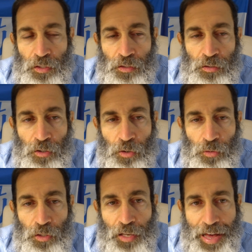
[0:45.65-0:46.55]
So
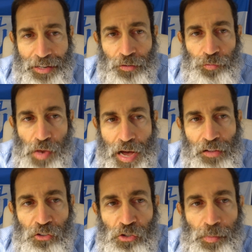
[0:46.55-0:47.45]
the lack of
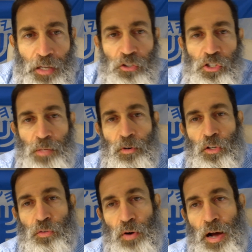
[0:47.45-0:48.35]
knowledge about GMO
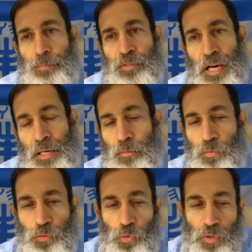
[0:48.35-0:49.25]
crops, animal
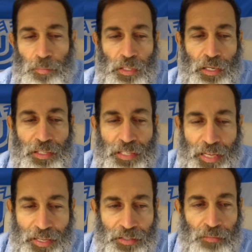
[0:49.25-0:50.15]
food, and beyond
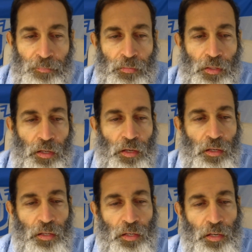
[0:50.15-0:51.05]
that,
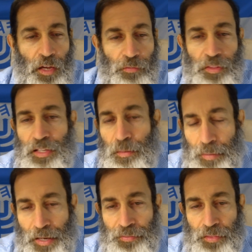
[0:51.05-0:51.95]
uh, and everything
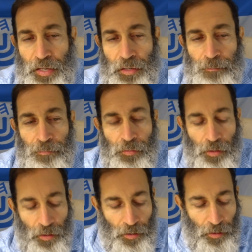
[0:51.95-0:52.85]
about that
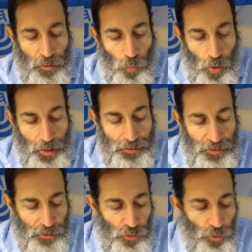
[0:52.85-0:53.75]
uh, I
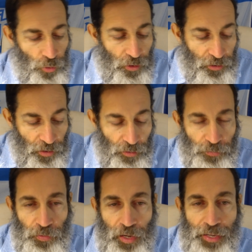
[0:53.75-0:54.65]
wanted to
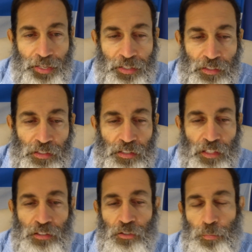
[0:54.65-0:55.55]
clarify and
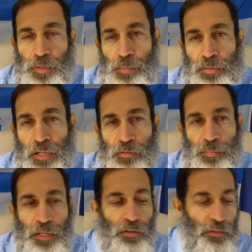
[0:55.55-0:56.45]
discuss so people have a
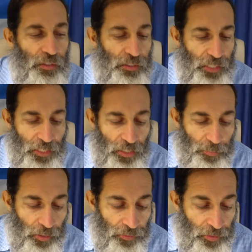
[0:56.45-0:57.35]
better understanding
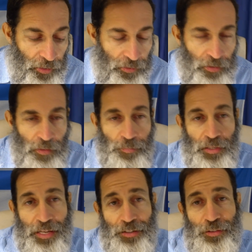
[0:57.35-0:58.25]
about that. But
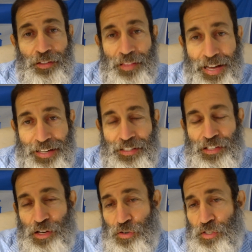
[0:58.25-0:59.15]
not only that,
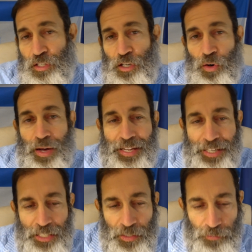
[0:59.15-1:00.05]
years ago I
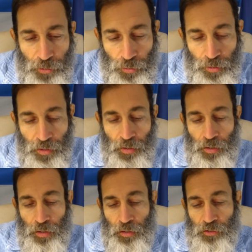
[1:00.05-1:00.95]
interviewed
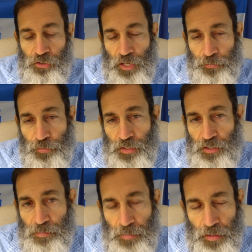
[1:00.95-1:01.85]
uh, Jeffrey
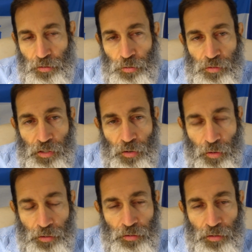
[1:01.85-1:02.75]
Smith, who's the
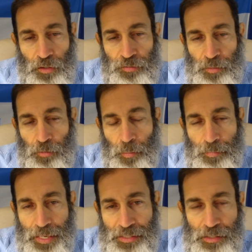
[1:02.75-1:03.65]
author of some
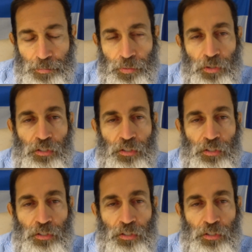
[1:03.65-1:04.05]
amazing books